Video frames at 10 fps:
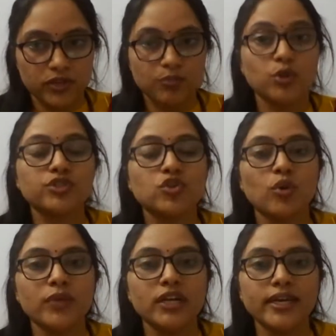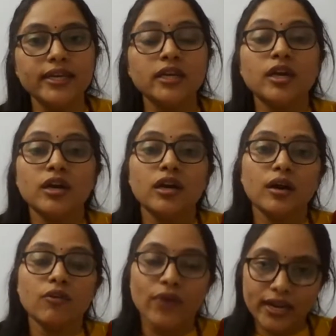Most commonly
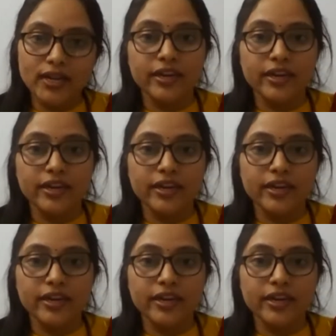viral